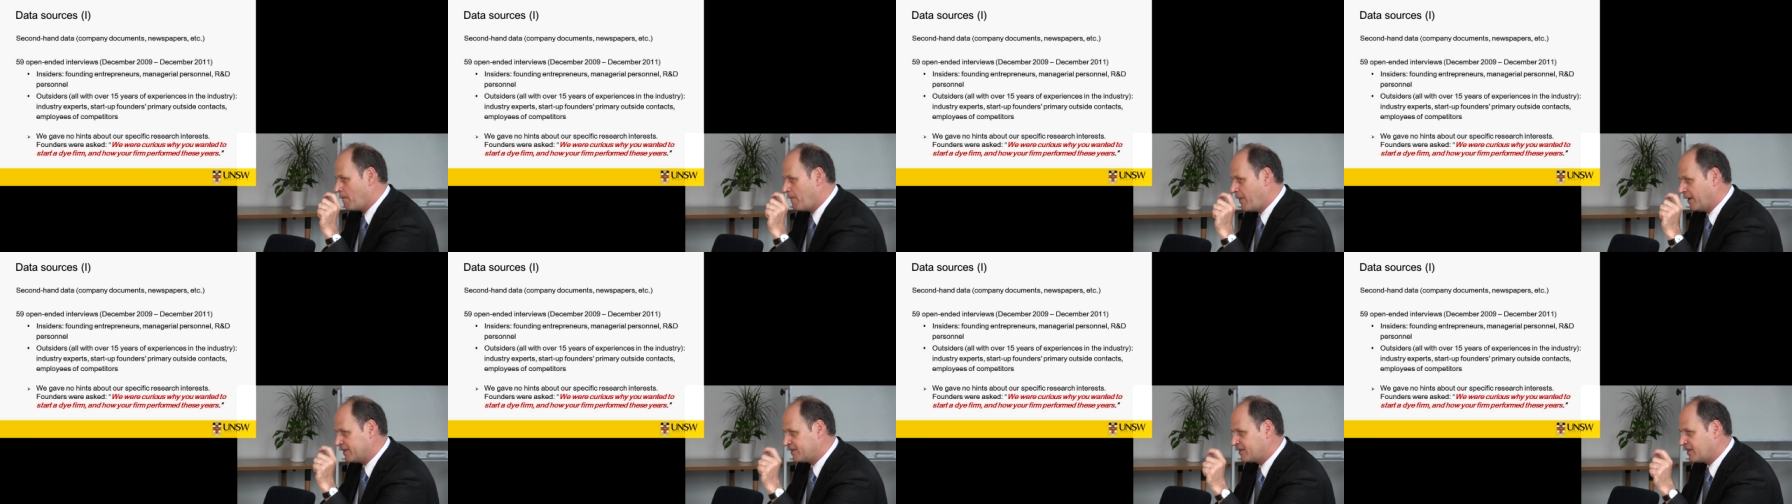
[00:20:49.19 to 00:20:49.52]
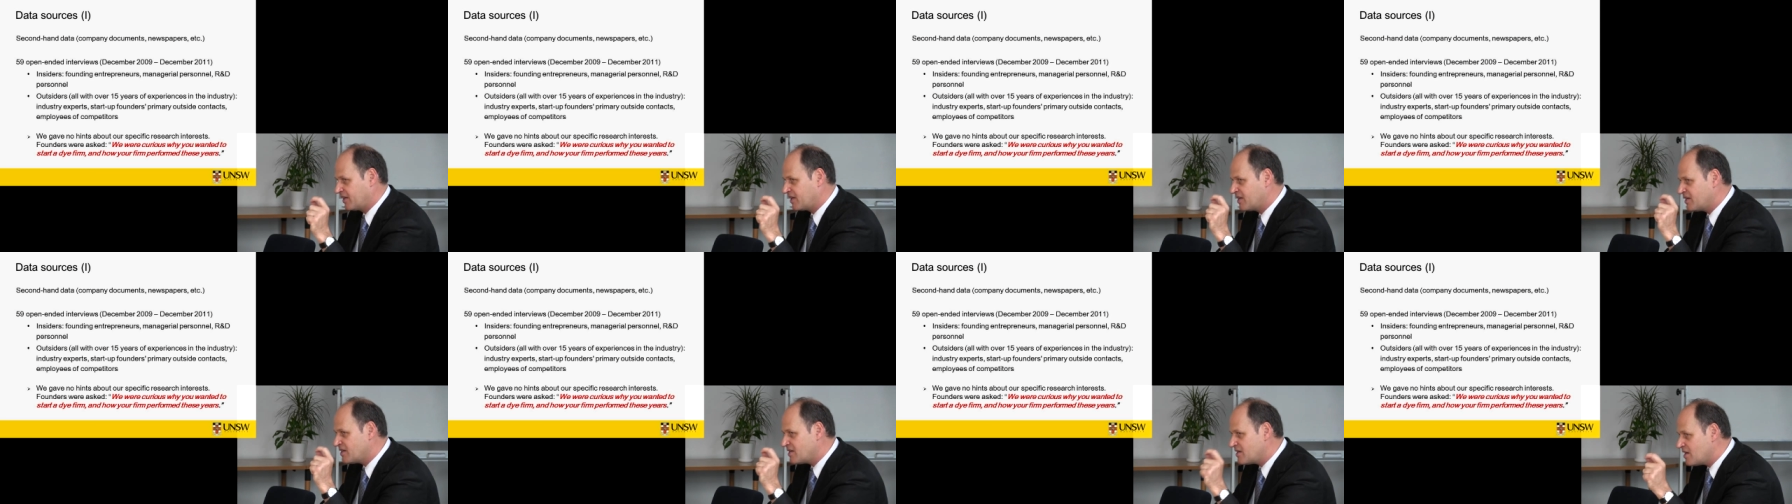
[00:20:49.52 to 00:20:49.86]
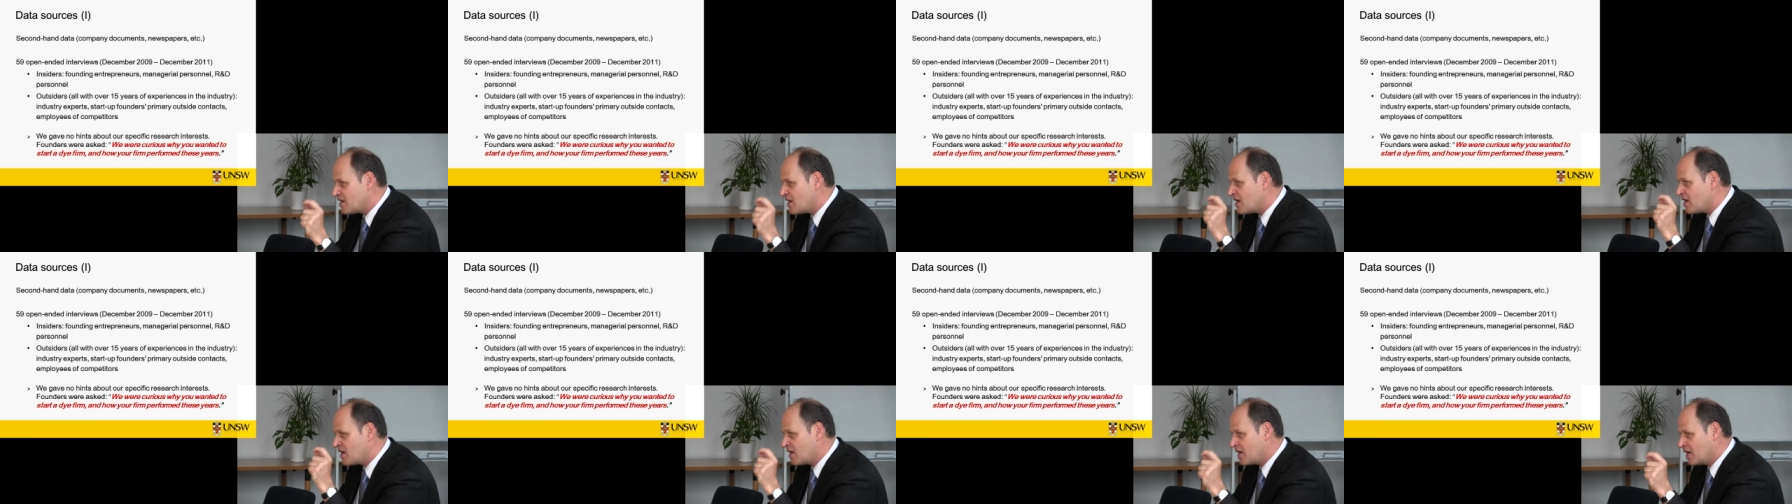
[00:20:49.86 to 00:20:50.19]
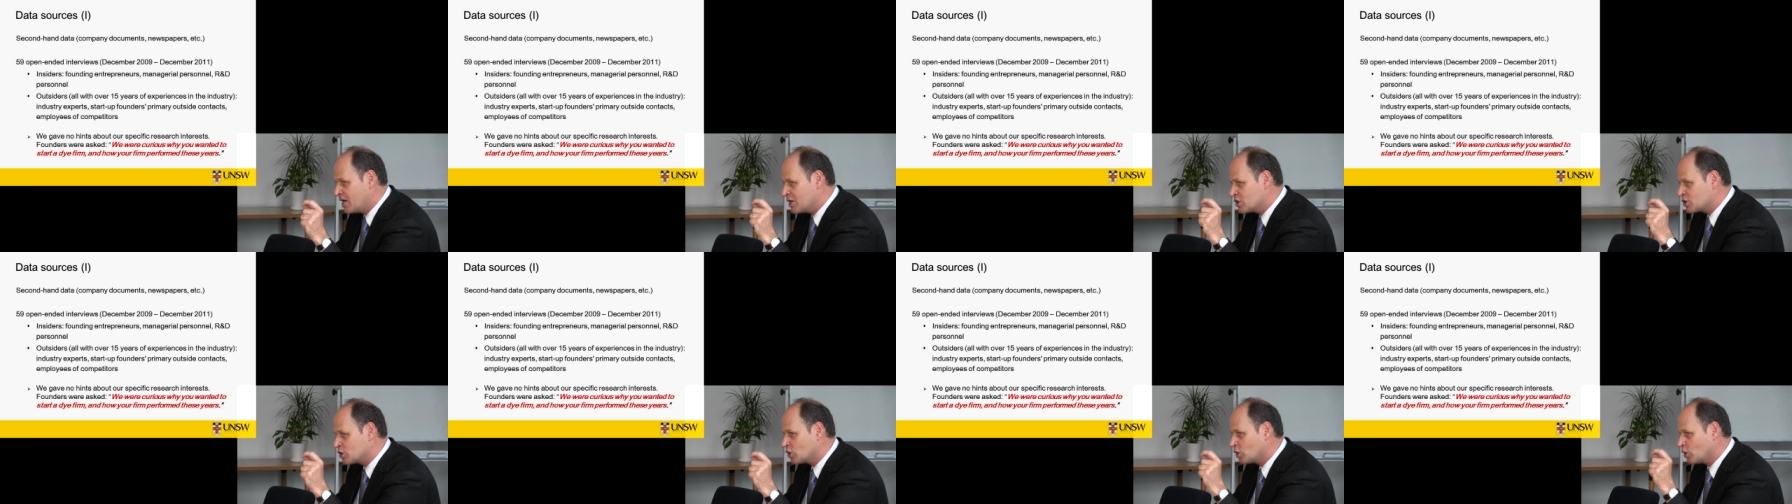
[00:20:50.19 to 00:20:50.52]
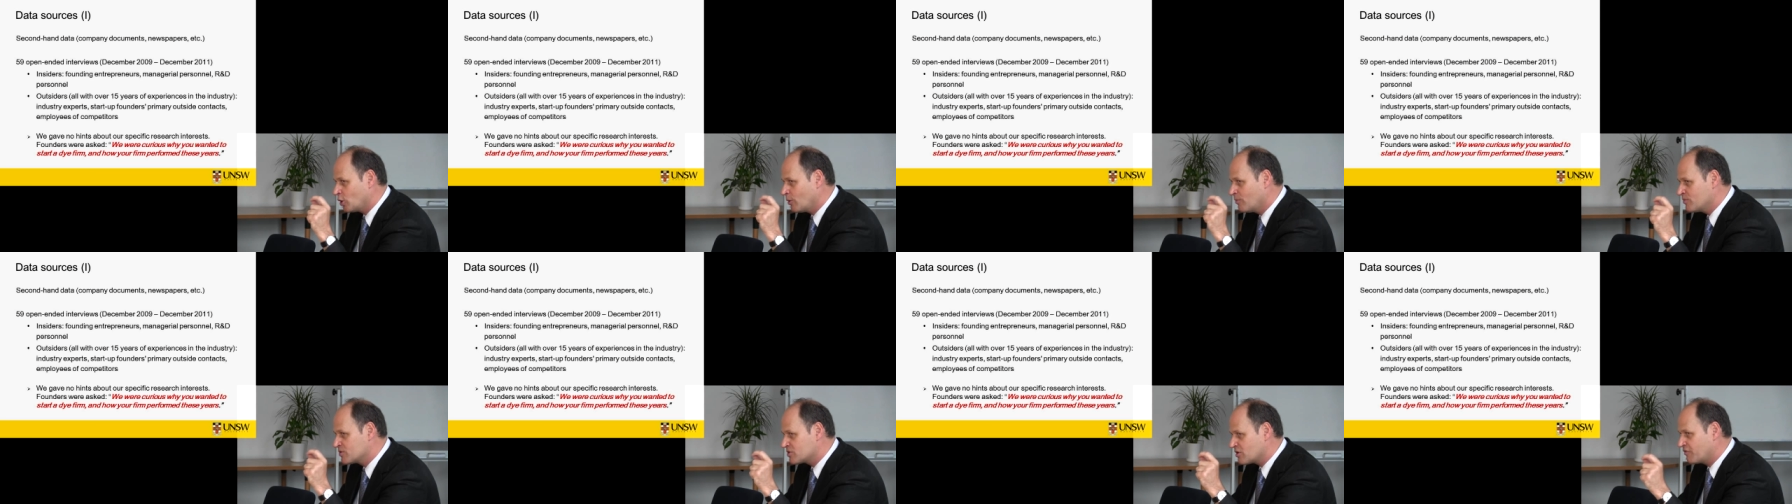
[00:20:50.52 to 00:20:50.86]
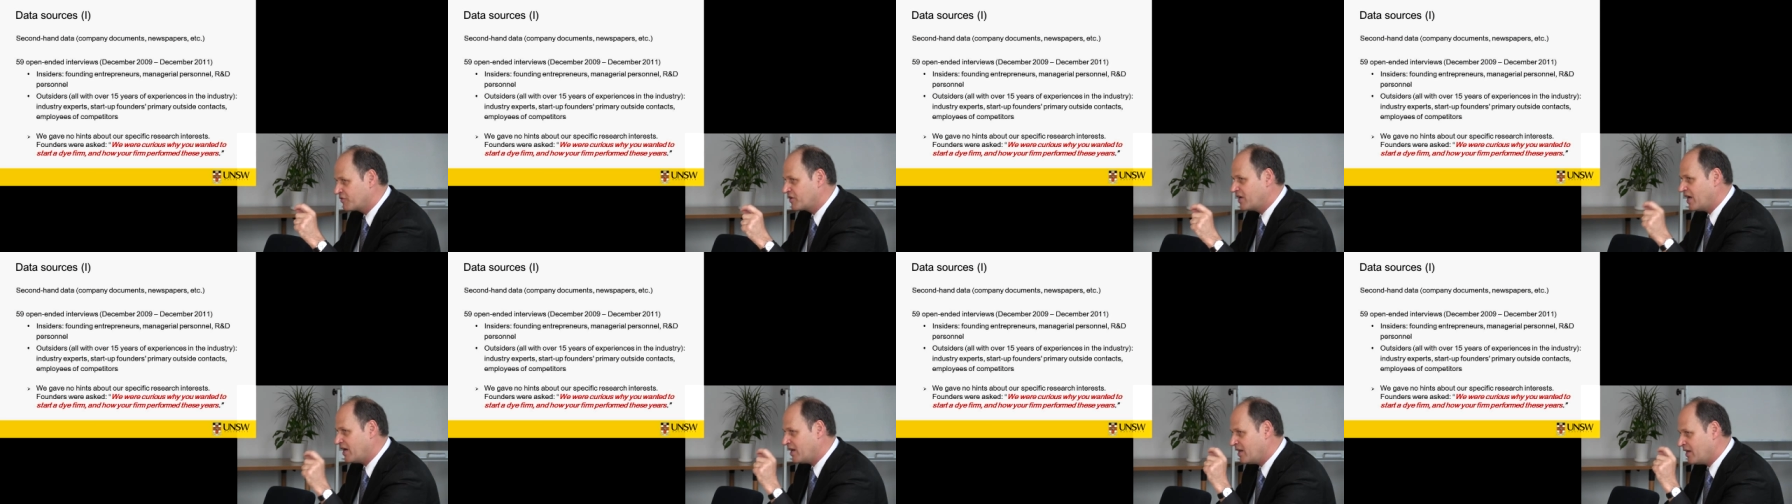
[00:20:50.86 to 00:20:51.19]
But the key in terms
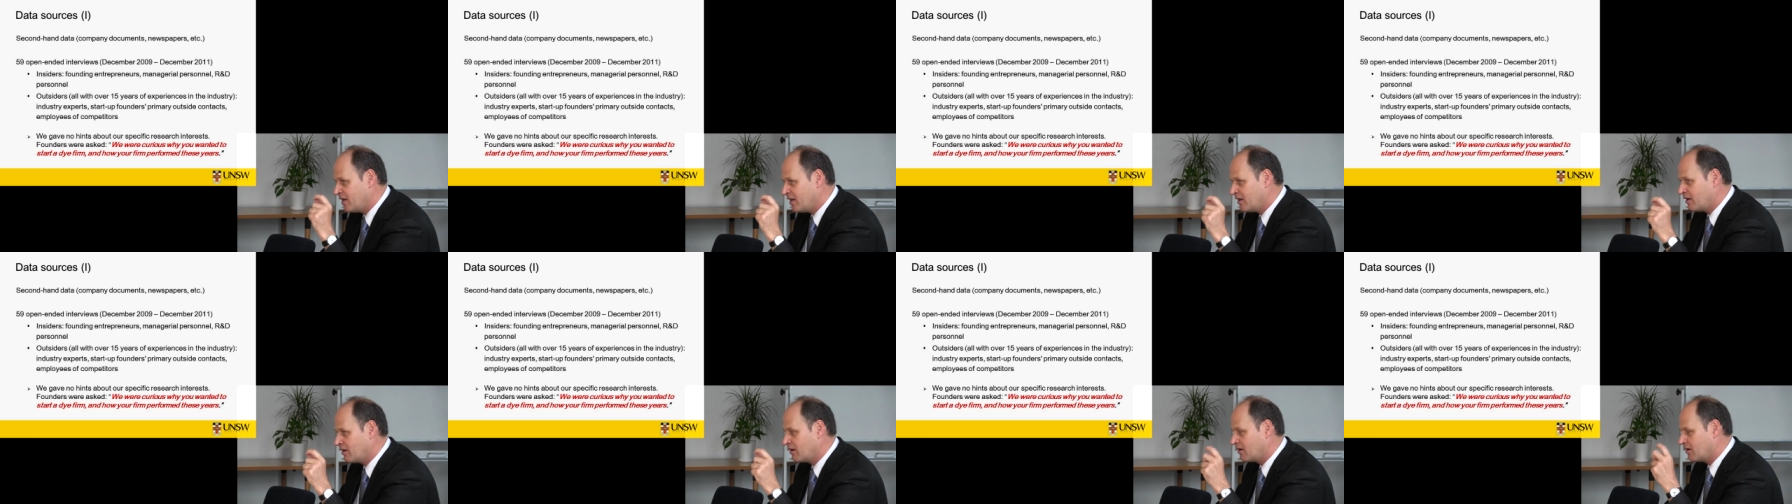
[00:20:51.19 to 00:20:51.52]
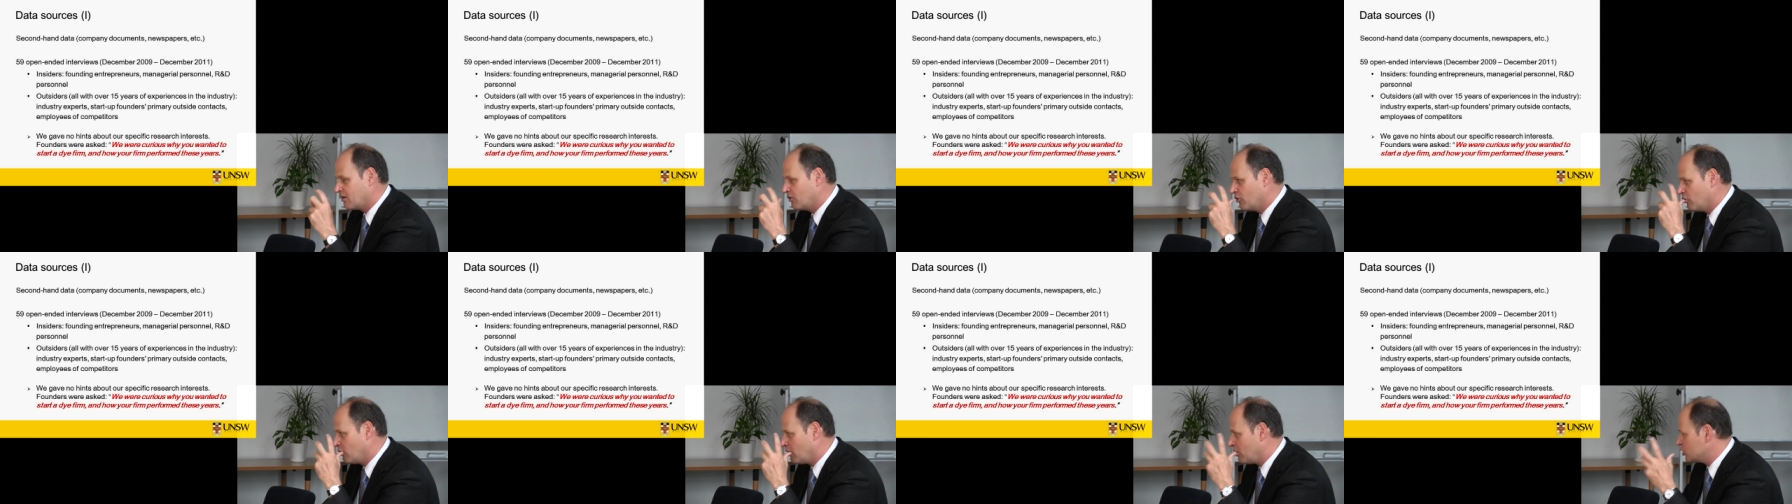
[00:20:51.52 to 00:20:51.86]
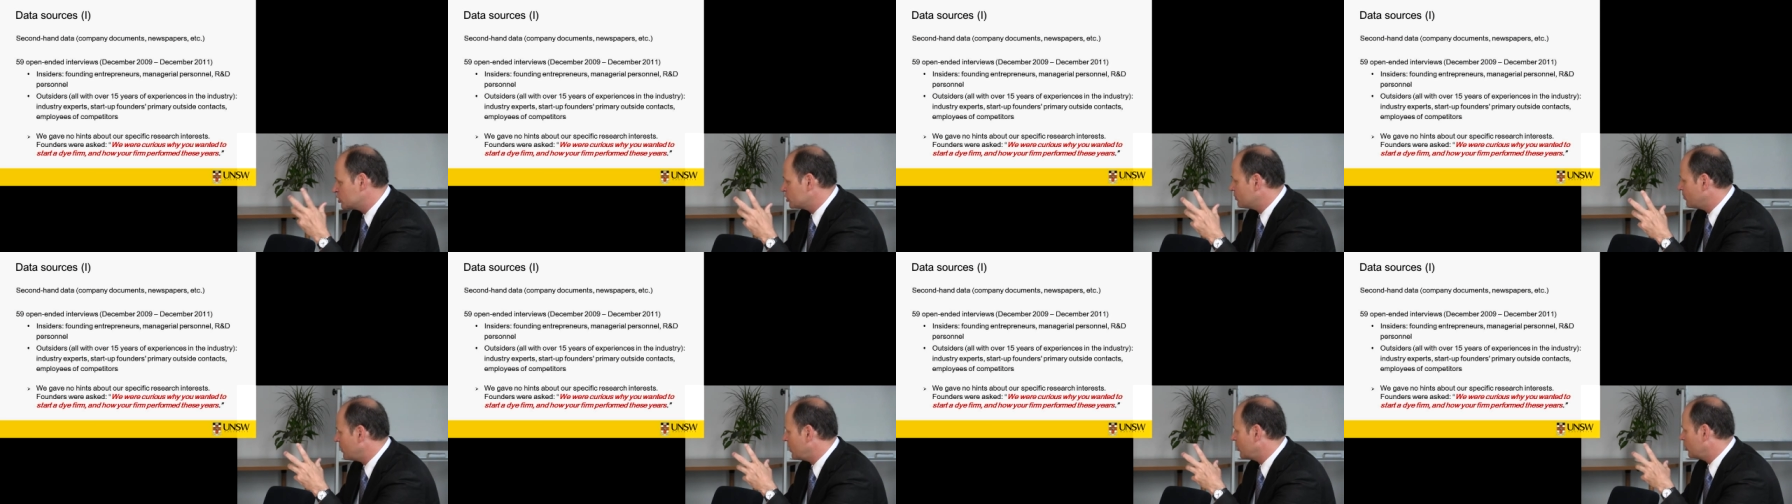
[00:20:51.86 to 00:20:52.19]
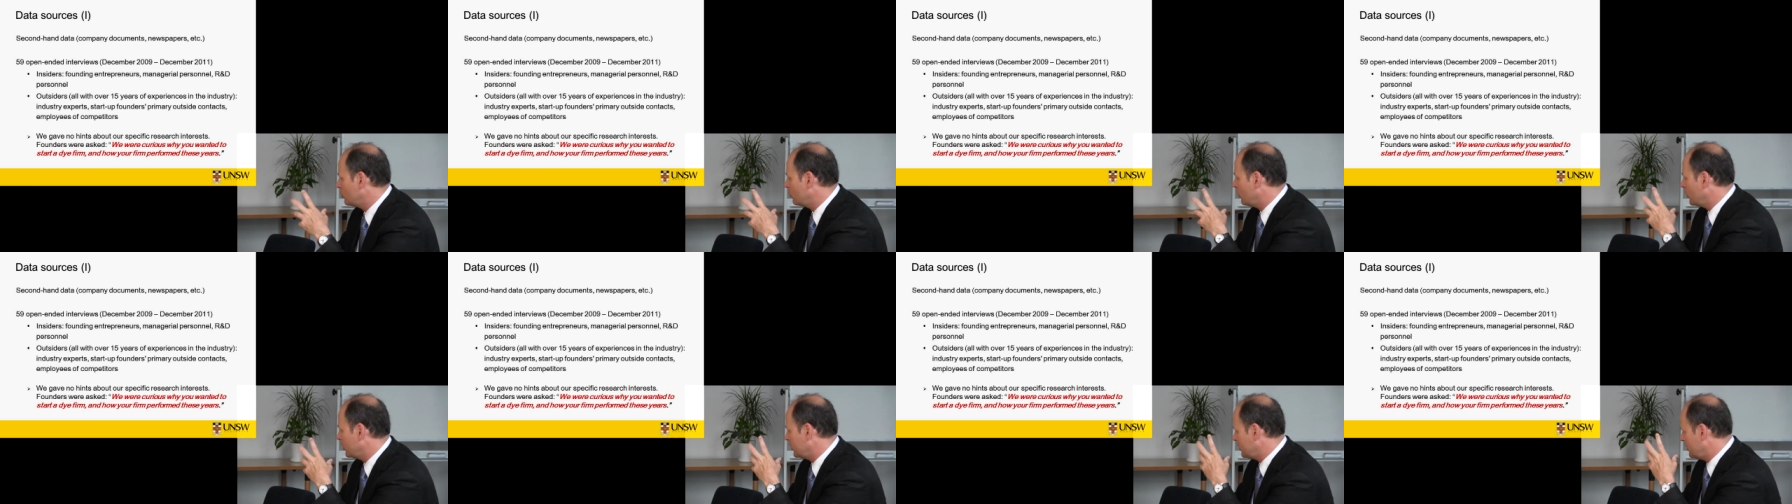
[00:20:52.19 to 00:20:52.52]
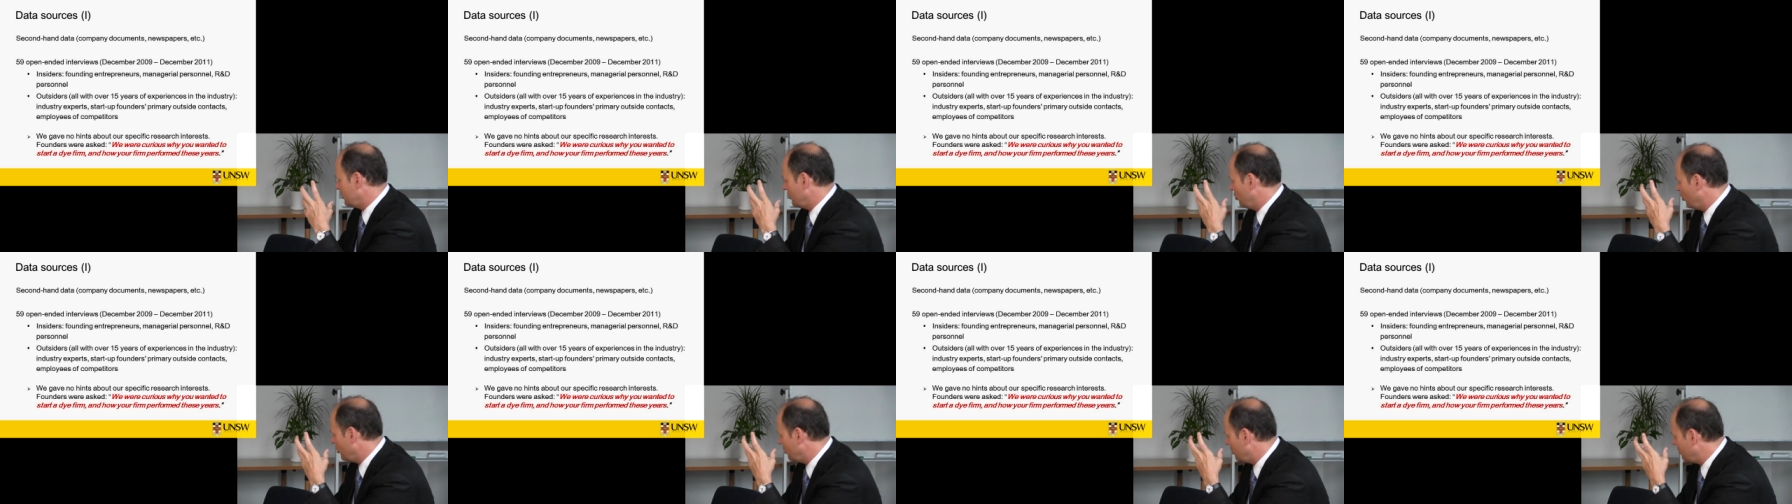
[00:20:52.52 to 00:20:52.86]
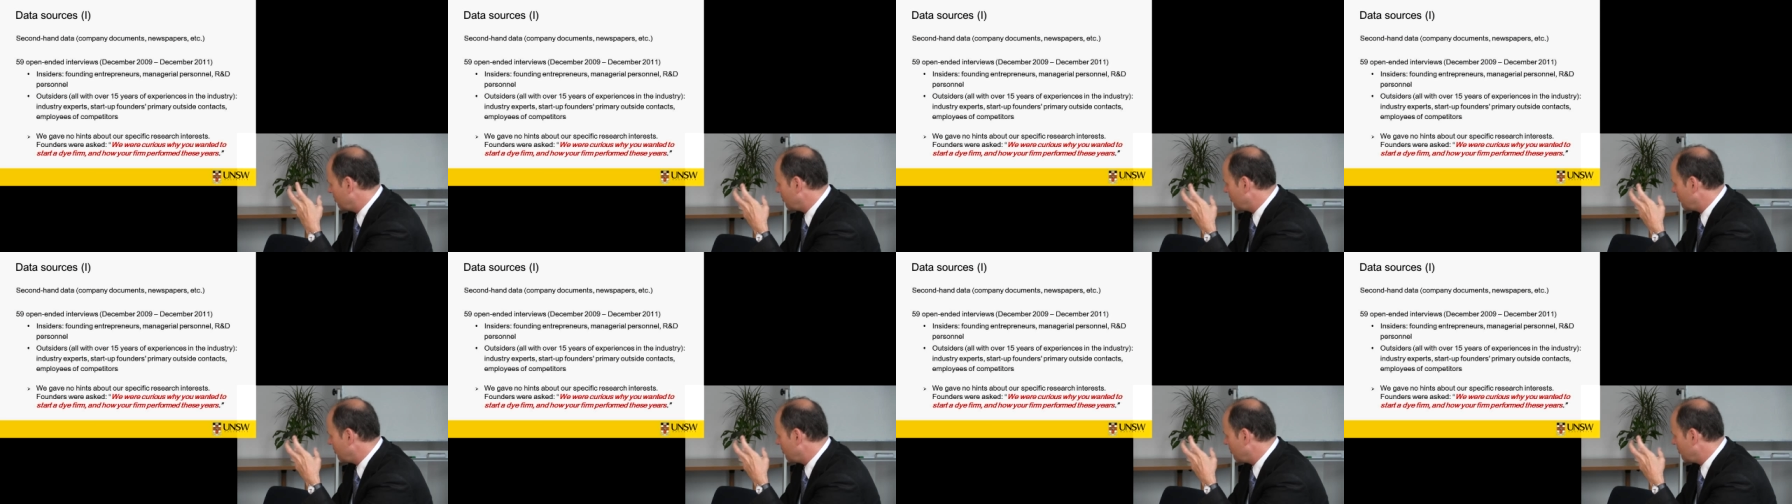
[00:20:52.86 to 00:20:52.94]
of getting knowledge about what